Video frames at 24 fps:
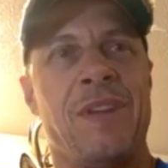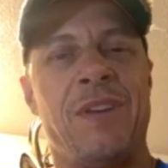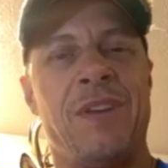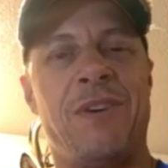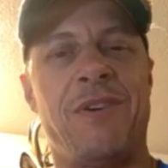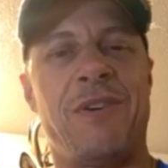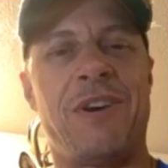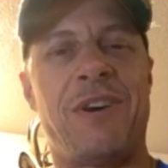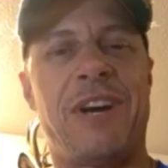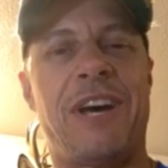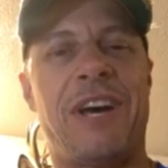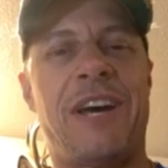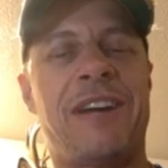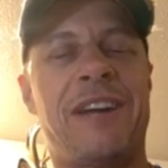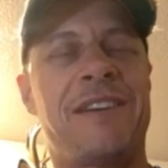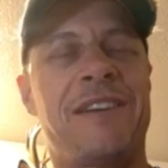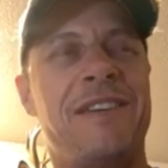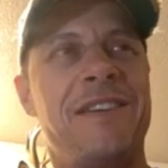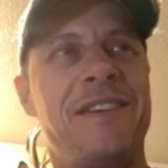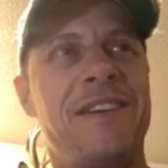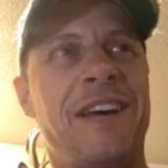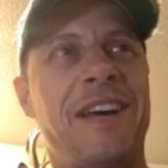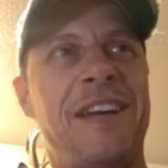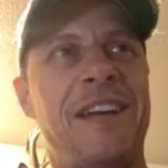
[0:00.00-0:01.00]
Oh God,
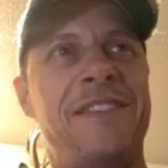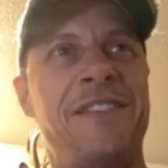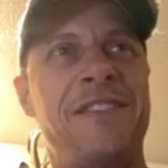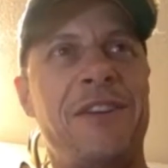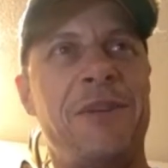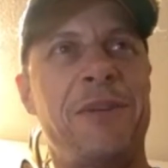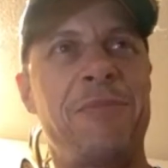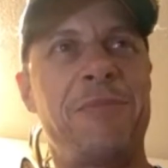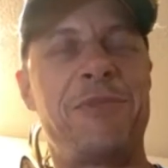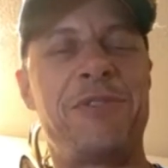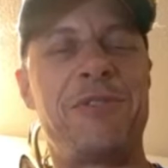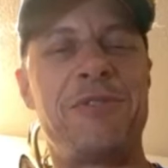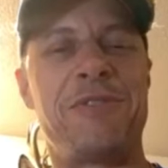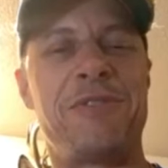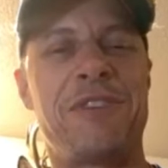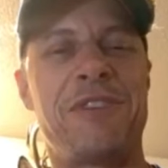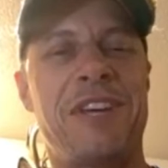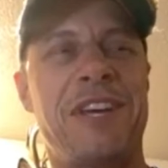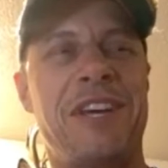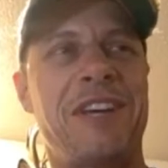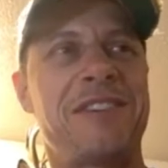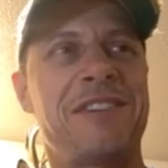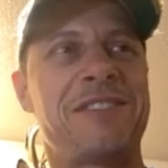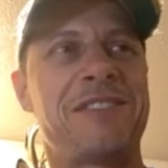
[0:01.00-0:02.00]
I tell them two
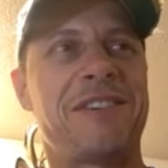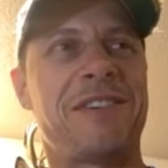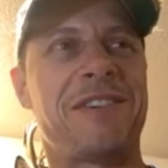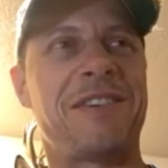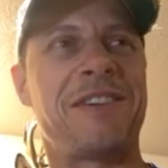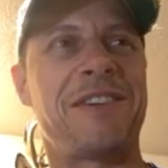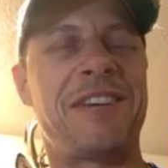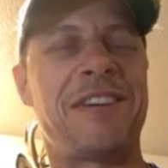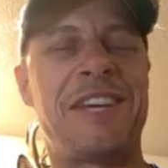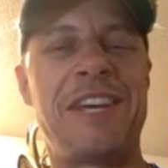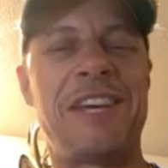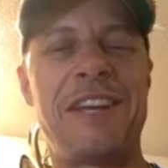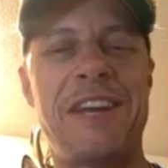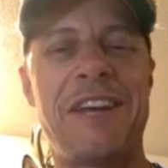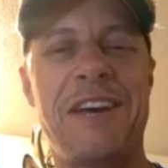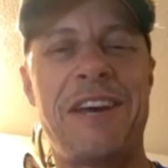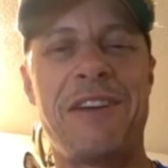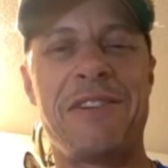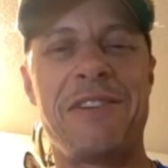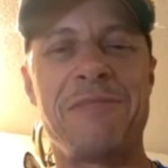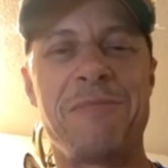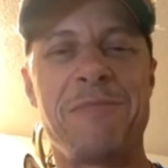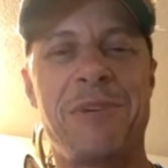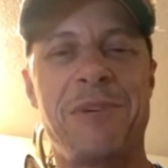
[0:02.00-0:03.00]
things: get
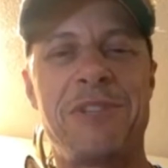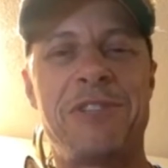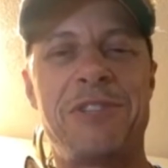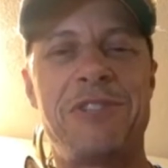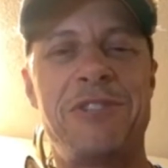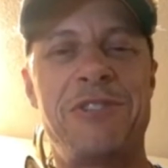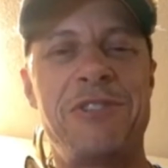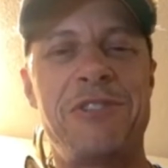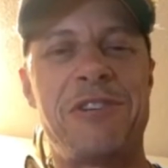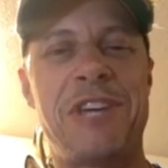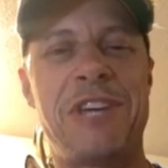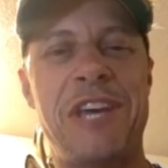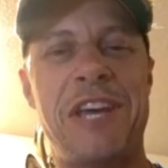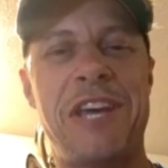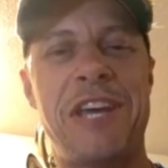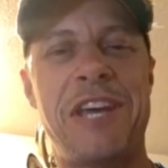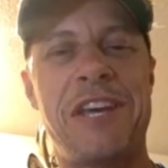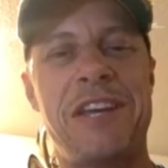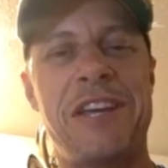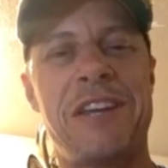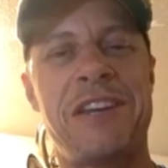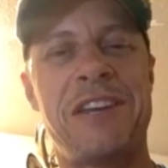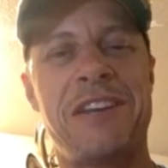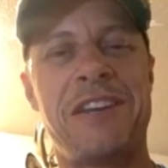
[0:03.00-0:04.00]
out as much as you
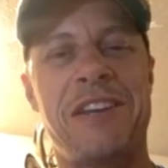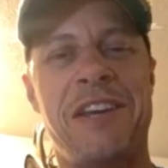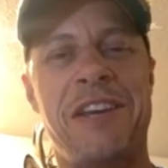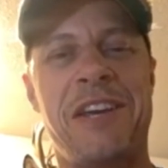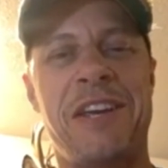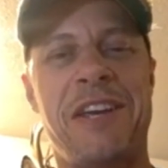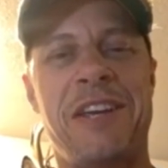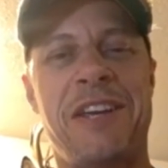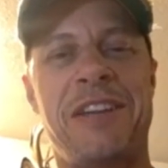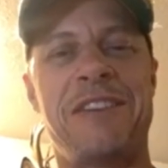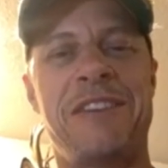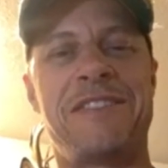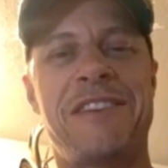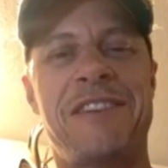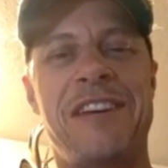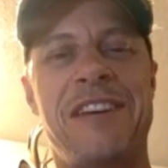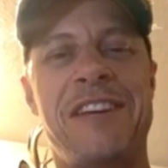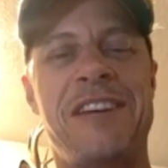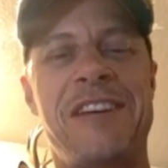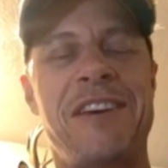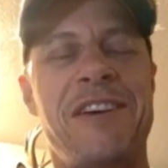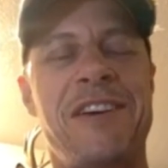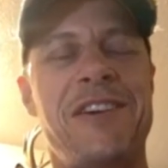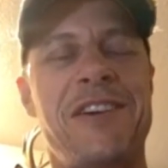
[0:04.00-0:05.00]
can, and
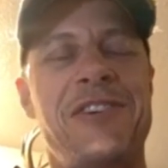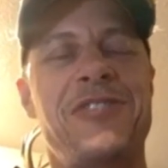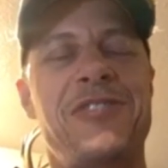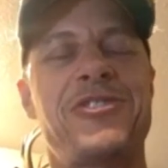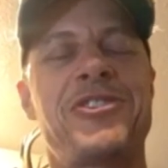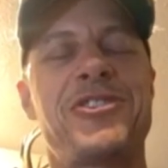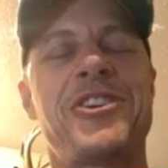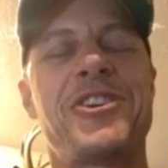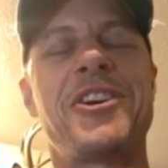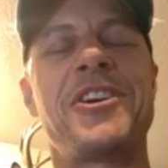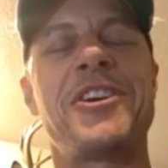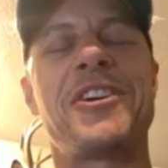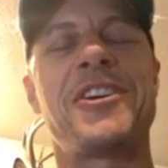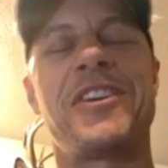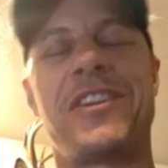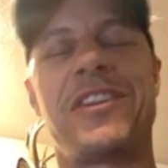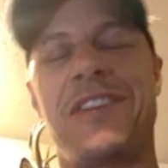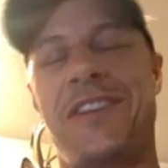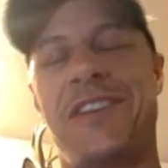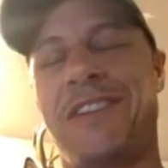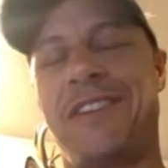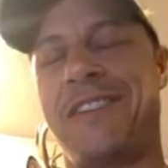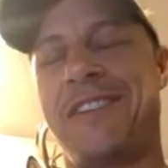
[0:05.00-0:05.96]
take care of your skin.